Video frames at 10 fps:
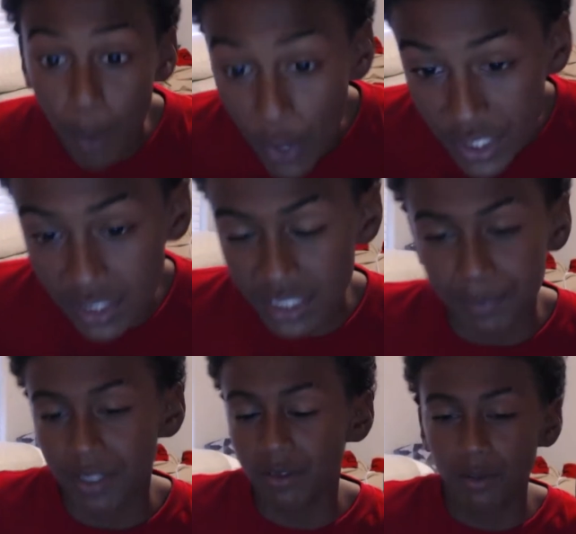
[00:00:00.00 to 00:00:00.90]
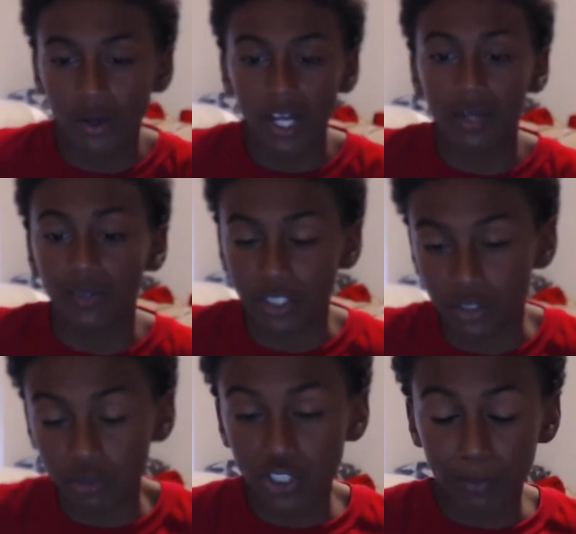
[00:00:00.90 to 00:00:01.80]
Bro, he's on his BMW IA with
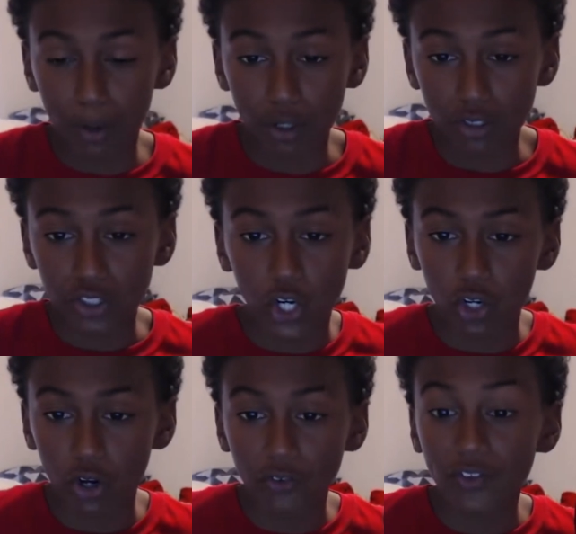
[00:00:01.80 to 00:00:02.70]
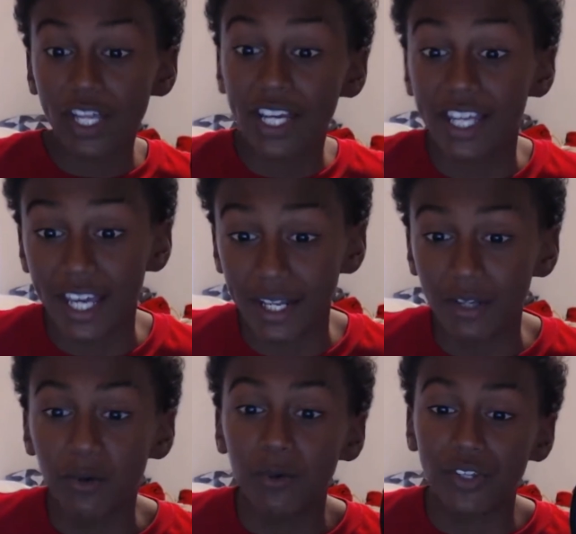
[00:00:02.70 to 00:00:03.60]
the Gucci purse, shirt off, like again,